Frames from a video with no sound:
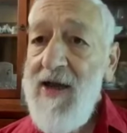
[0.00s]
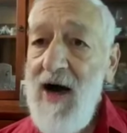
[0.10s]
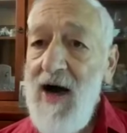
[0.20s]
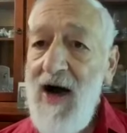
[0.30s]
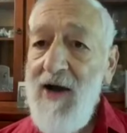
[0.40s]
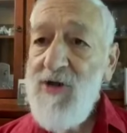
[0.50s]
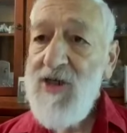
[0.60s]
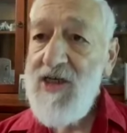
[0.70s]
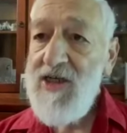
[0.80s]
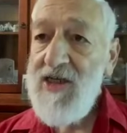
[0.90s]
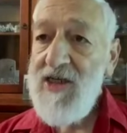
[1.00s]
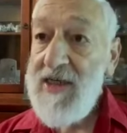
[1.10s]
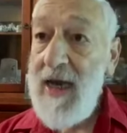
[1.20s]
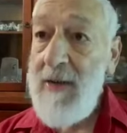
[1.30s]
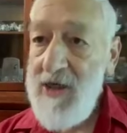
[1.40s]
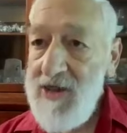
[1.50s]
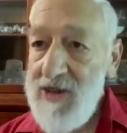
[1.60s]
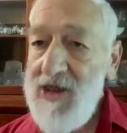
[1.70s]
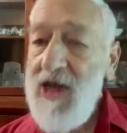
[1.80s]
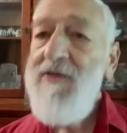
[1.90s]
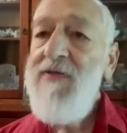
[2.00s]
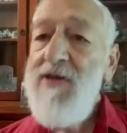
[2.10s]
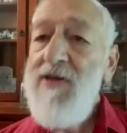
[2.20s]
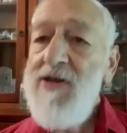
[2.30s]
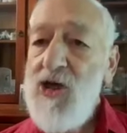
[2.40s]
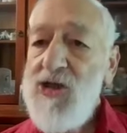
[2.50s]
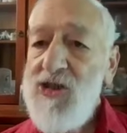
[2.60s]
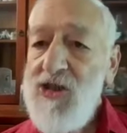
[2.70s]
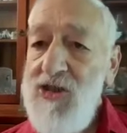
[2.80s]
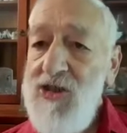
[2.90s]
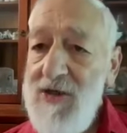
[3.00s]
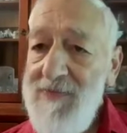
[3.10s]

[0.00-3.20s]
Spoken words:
I was eating salmon instead of the sausage,